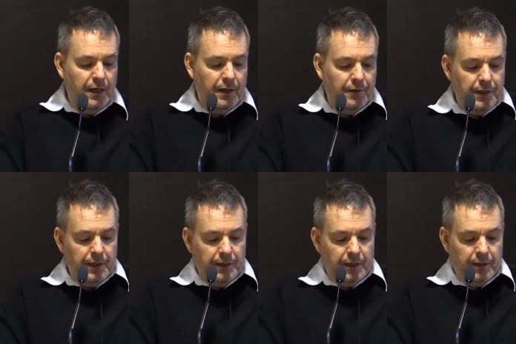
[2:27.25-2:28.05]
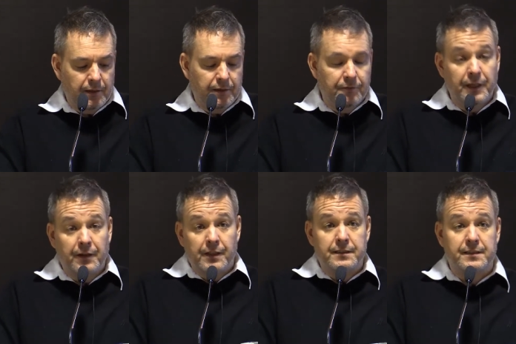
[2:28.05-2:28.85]
The
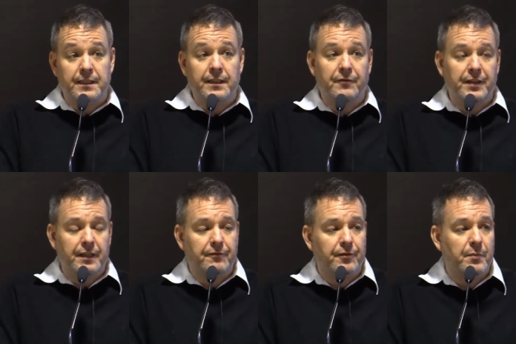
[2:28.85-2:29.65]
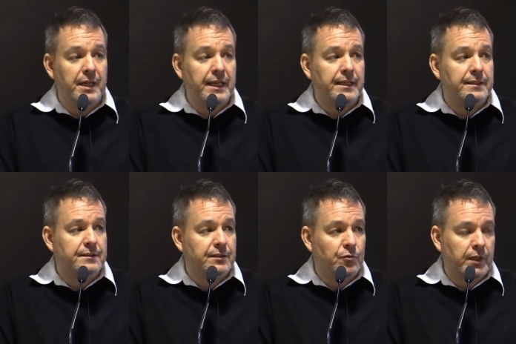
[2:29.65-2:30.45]
figure that's significant for me is
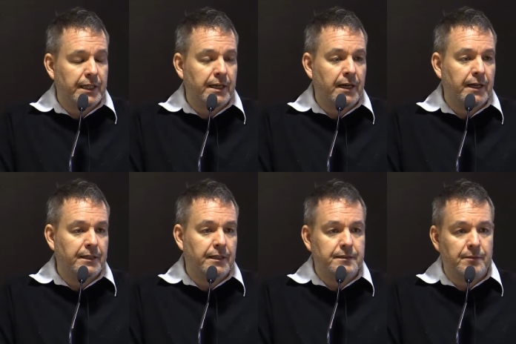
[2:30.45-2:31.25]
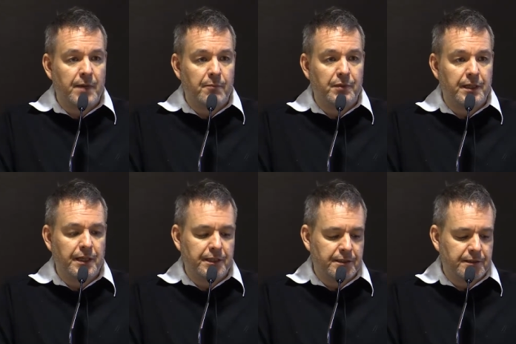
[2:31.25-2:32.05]
the 29 custom
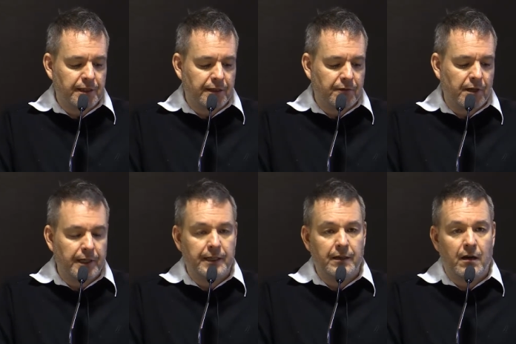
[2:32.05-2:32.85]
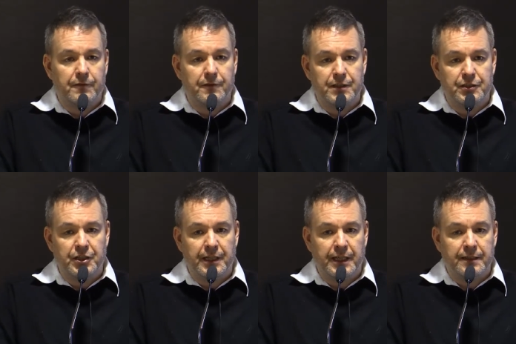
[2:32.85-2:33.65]
applications that are running off of the
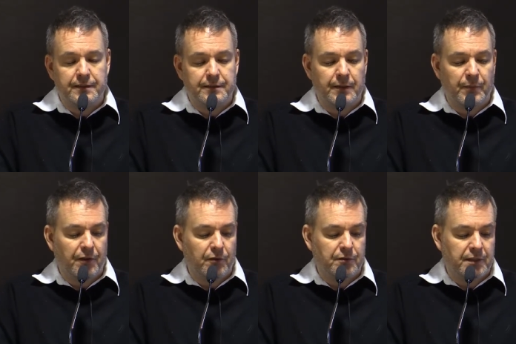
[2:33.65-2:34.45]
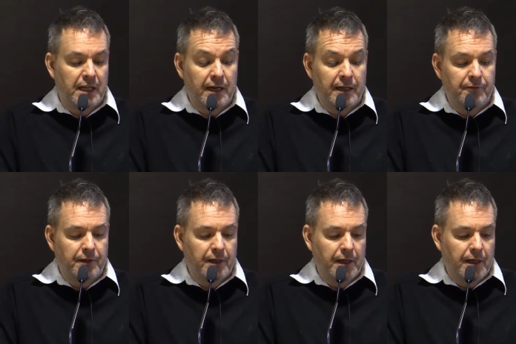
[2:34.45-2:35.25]
GIS, some of those live.
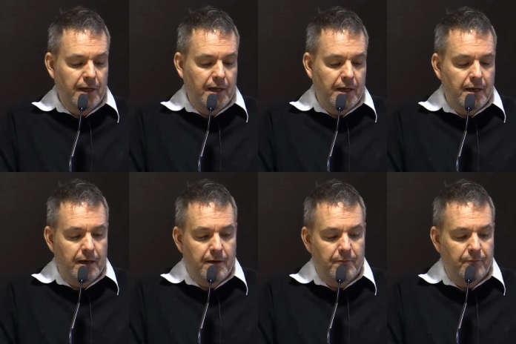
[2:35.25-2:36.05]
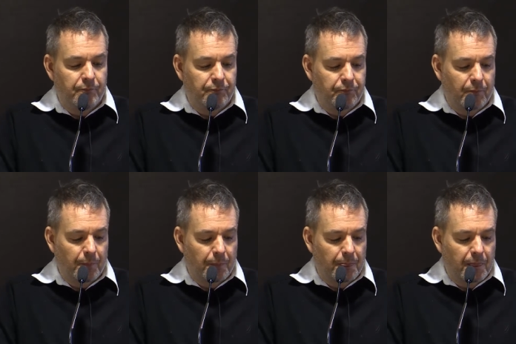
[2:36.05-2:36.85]

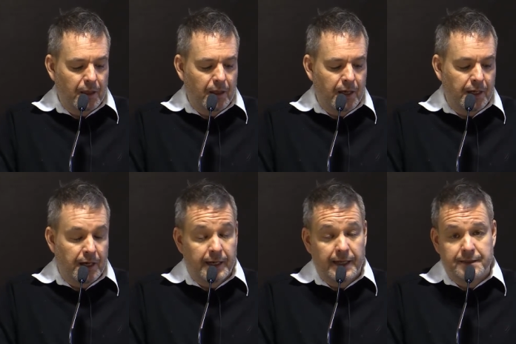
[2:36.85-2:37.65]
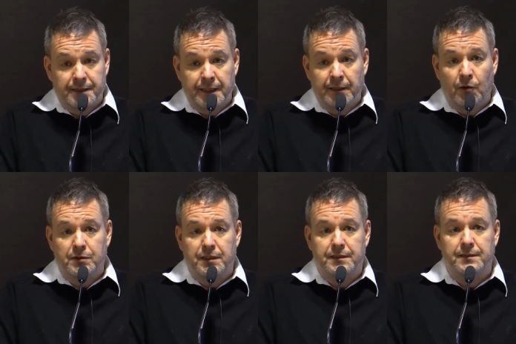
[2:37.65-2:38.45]
And IST
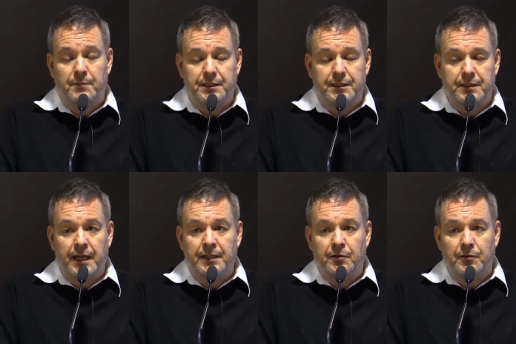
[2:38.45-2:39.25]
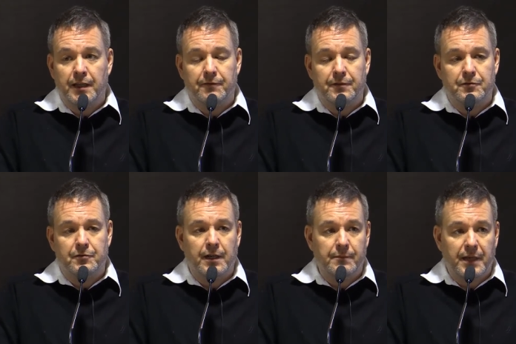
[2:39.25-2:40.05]
knows this as much as I do, that if you
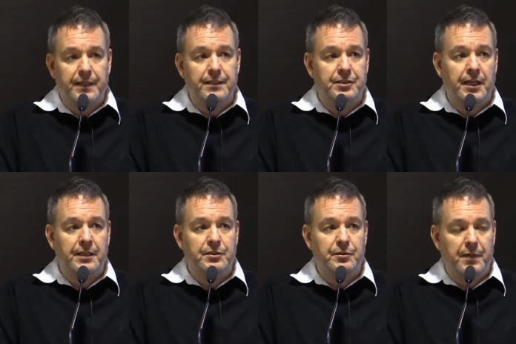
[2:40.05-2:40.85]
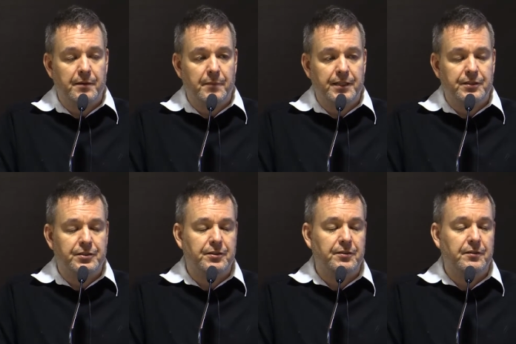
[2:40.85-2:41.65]
try and make a change, you better make
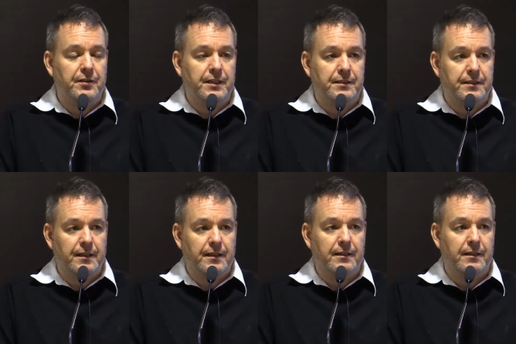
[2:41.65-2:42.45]
sure that